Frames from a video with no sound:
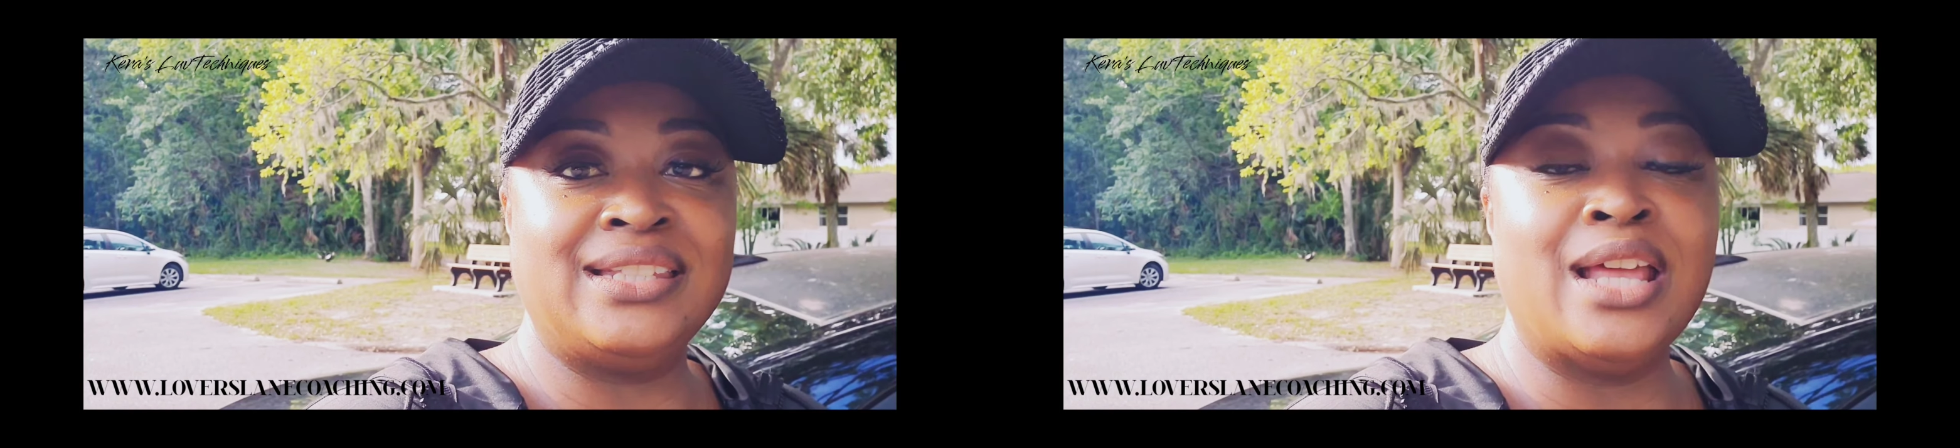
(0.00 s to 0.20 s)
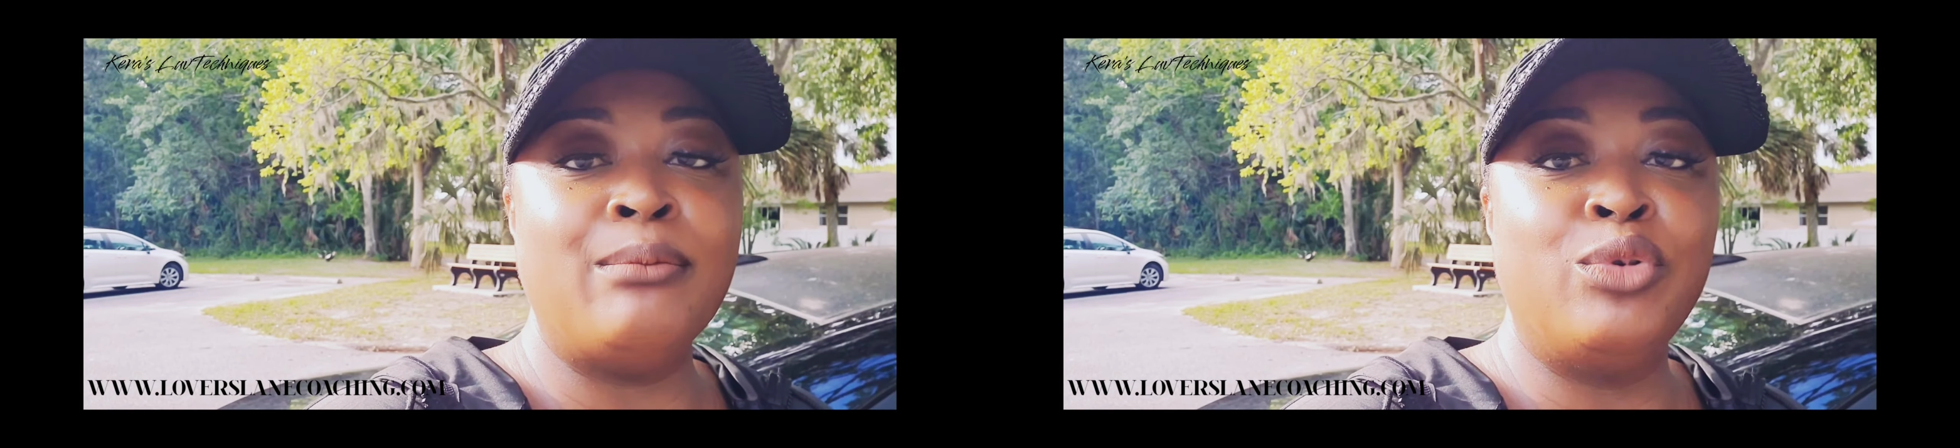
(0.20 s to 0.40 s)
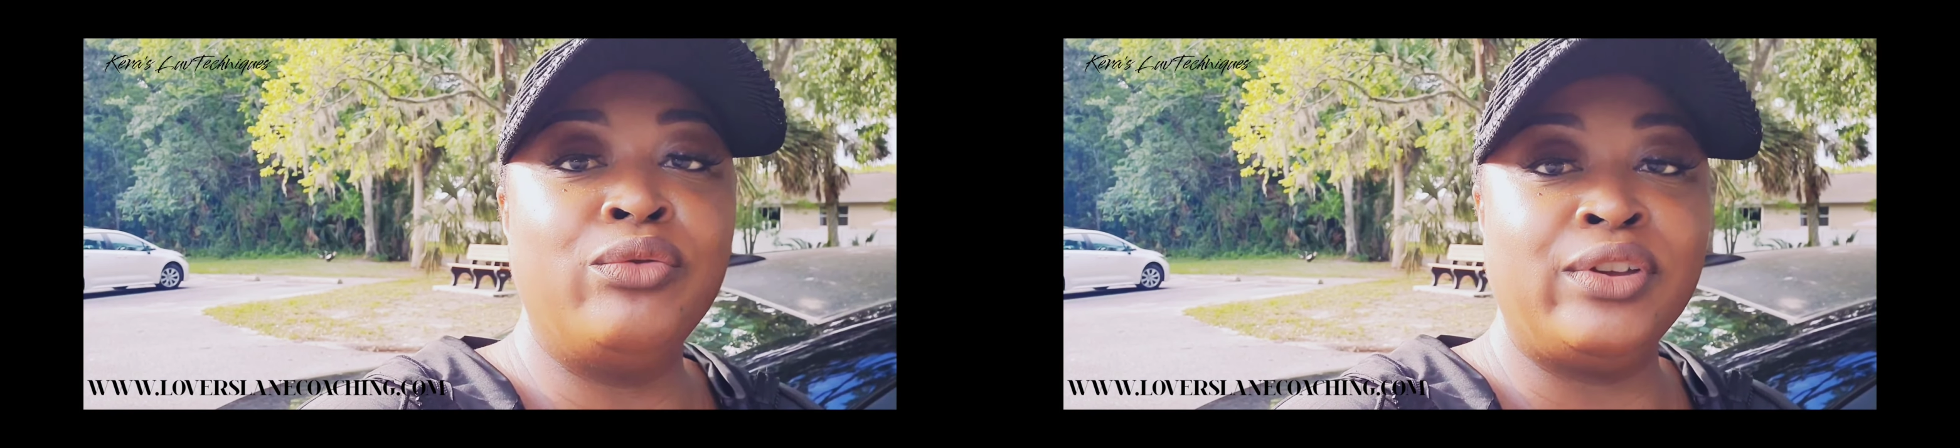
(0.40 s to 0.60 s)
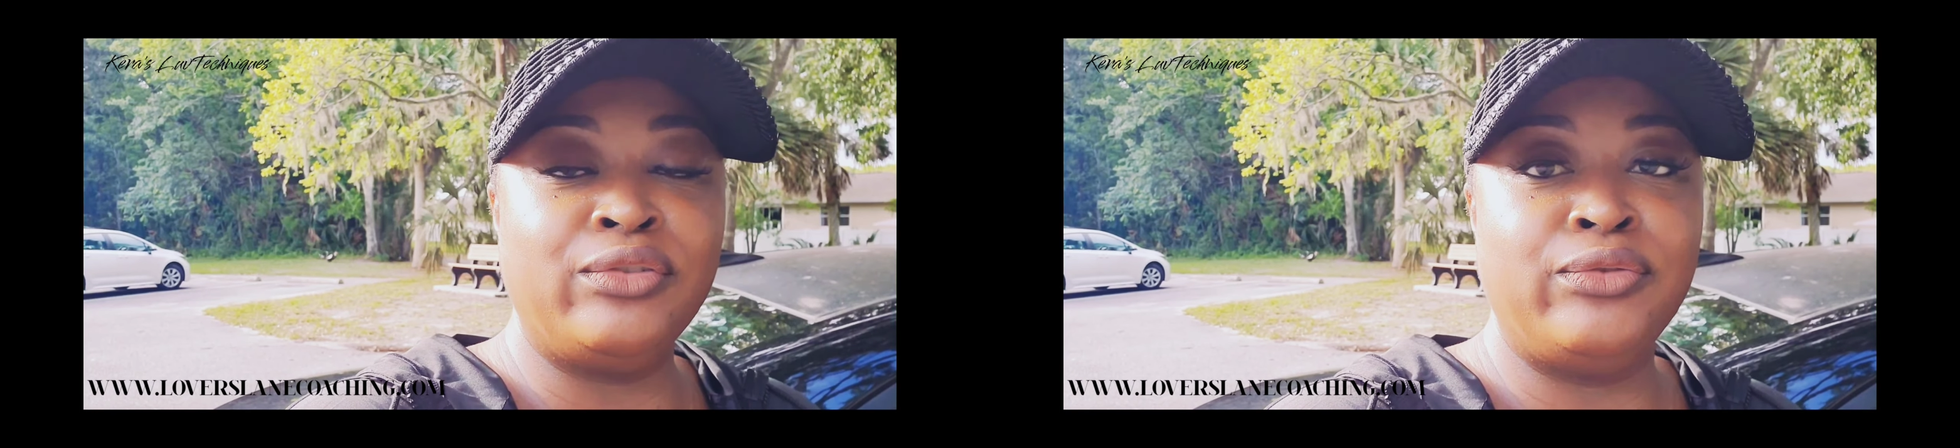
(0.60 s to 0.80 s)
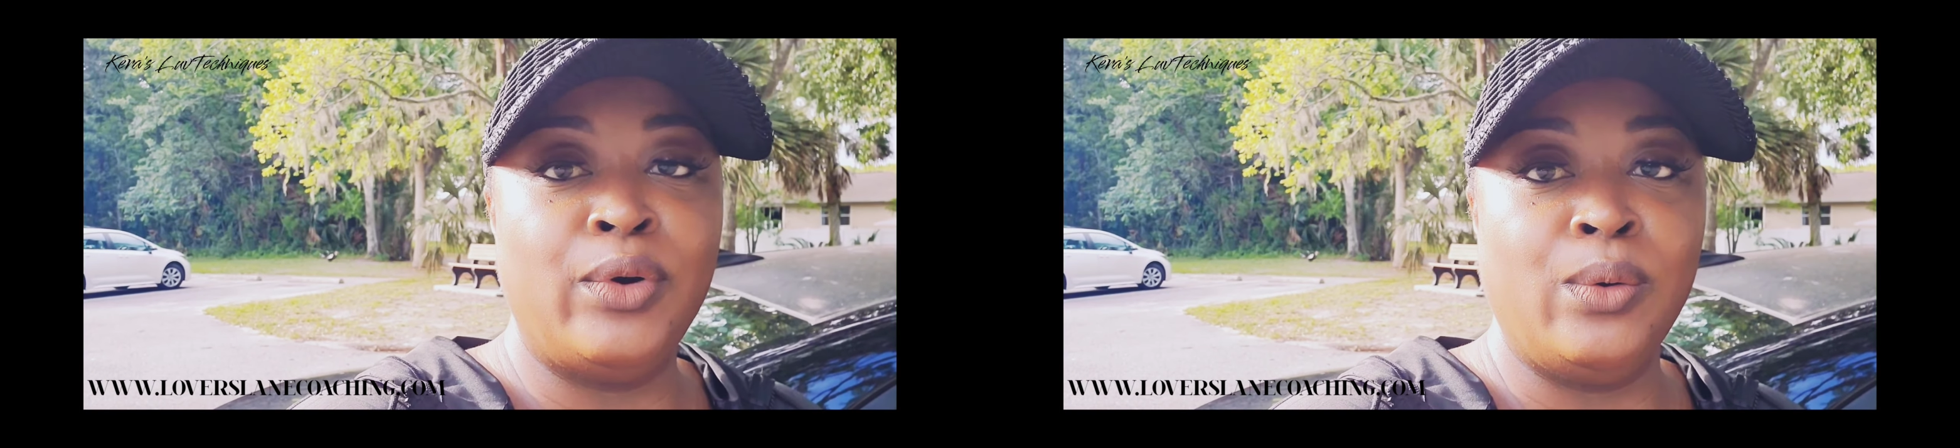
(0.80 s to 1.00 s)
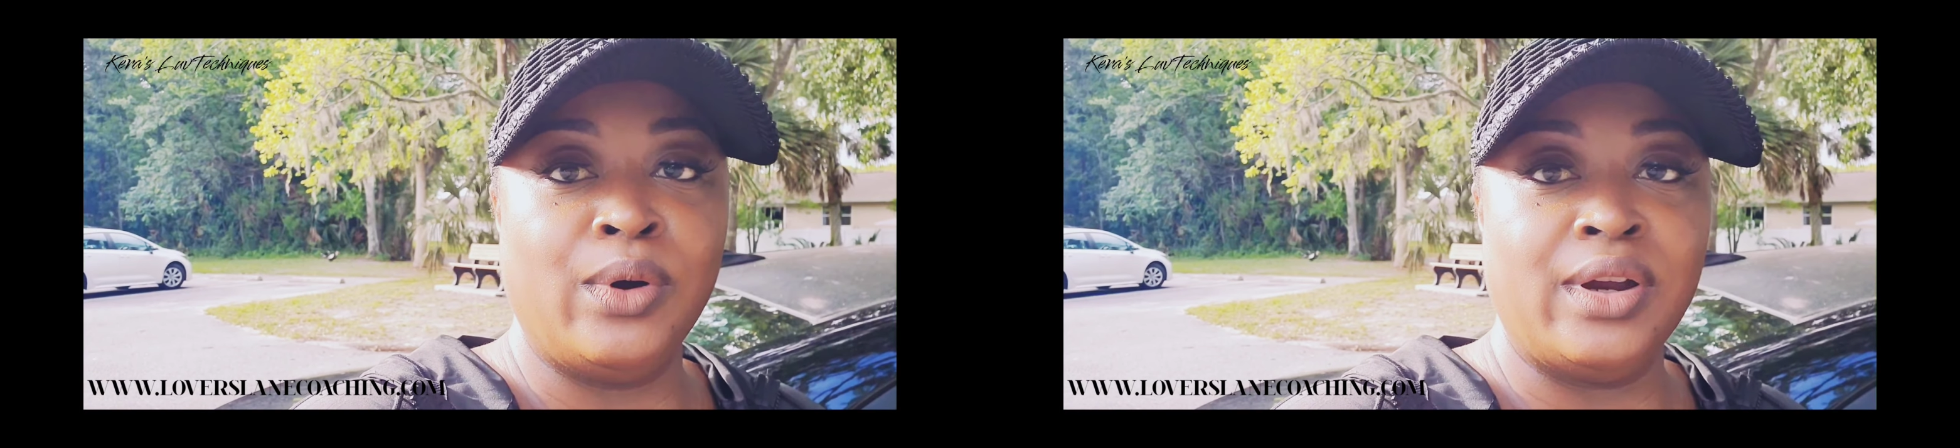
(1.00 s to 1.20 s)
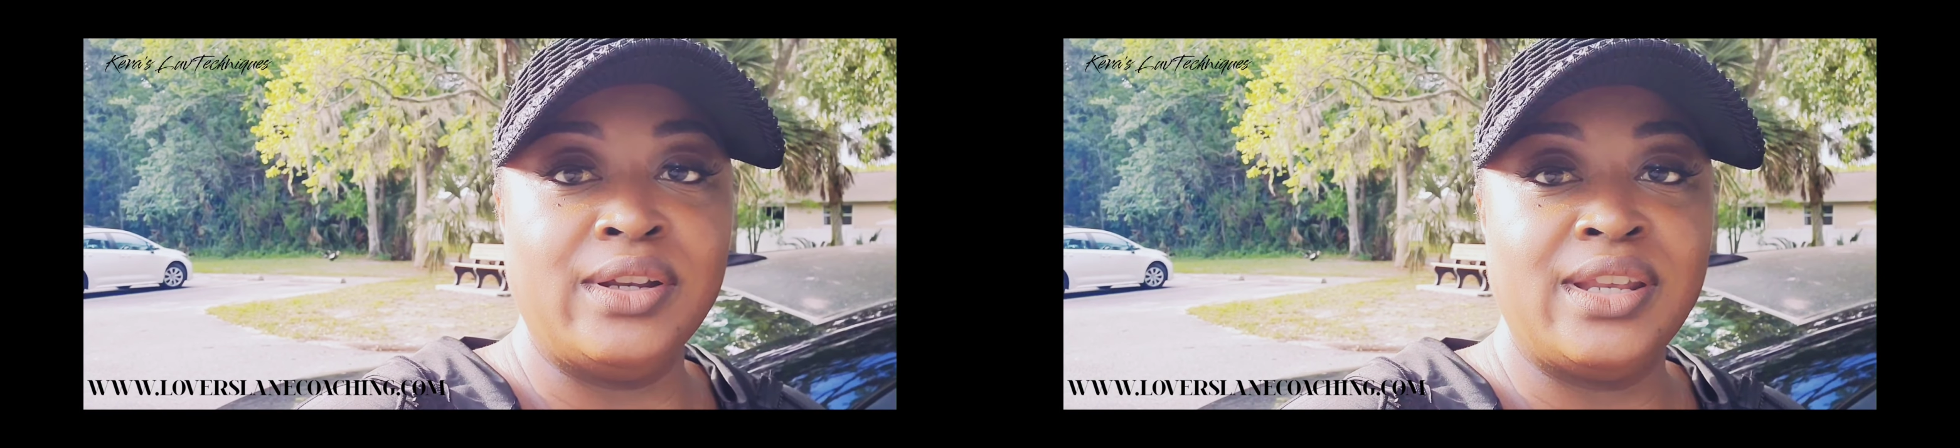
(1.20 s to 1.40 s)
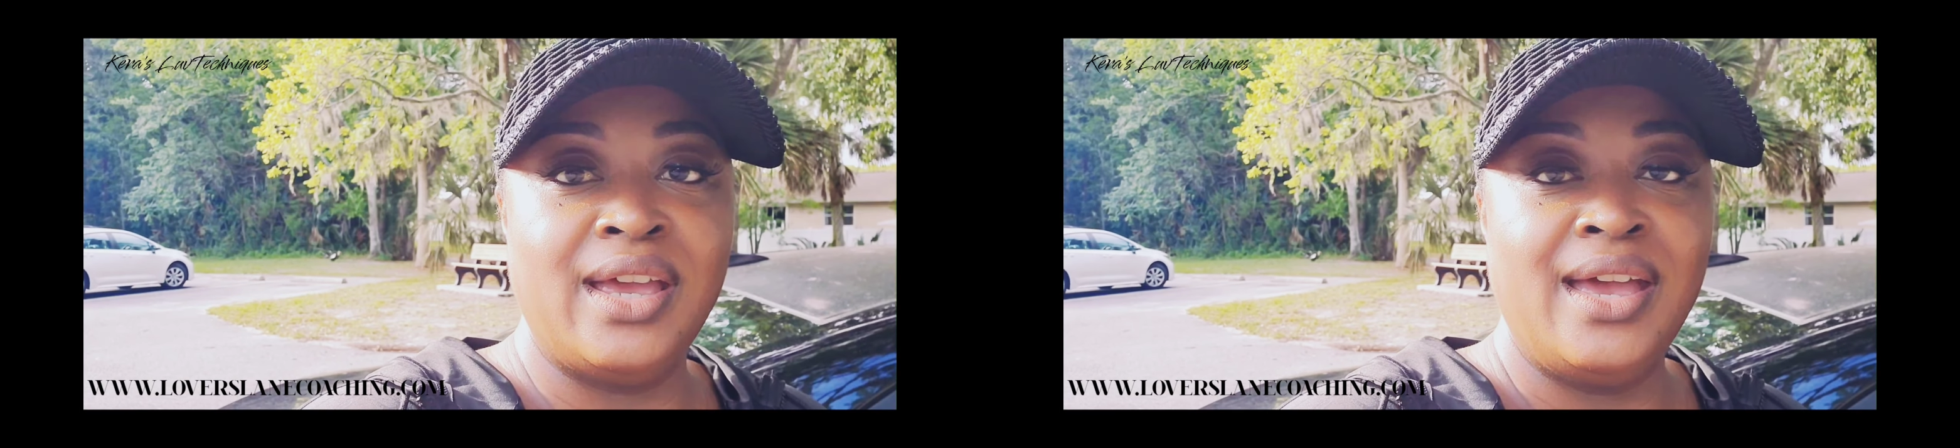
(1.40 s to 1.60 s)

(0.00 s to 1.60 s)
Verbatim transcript: is not moving forward.